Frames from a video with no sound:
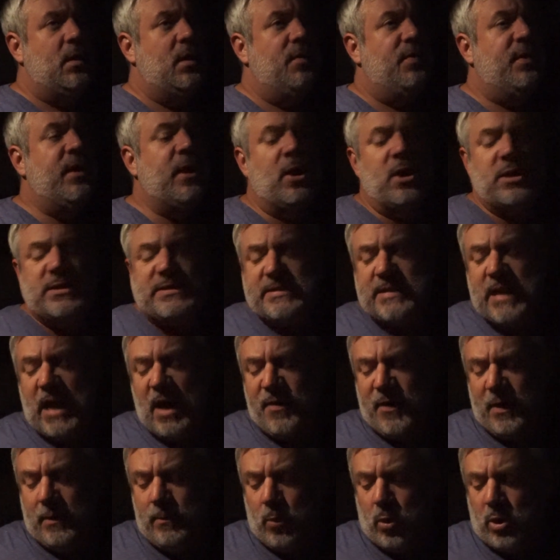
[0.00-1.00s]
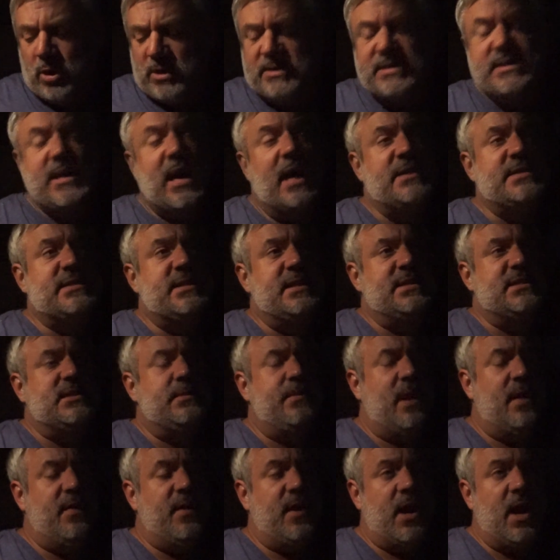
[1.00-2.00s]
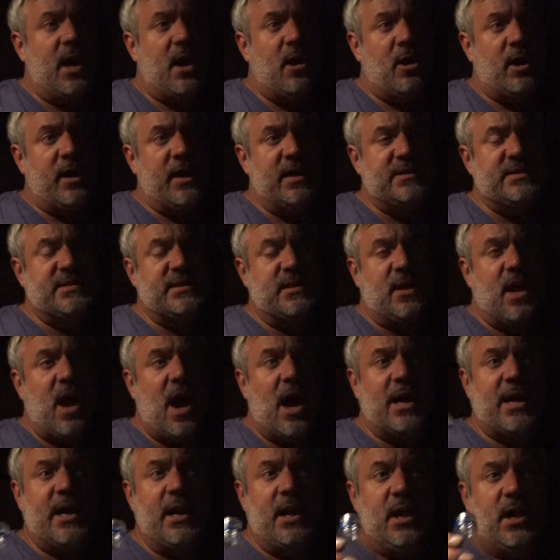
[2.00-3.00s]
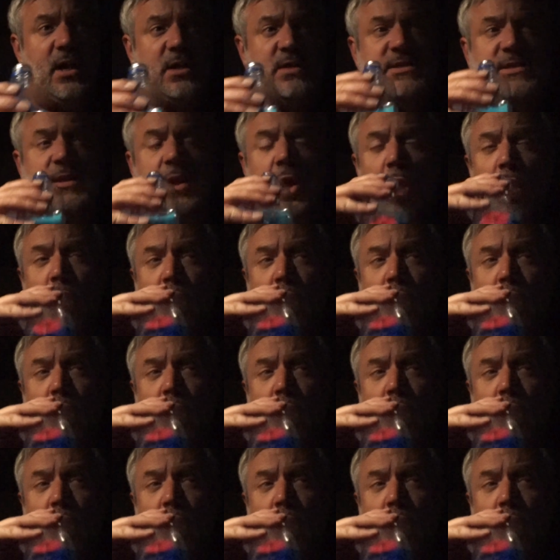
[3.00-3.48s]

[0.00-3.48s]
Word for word: There is nothing more disgusting to me than arrogance and cockiness.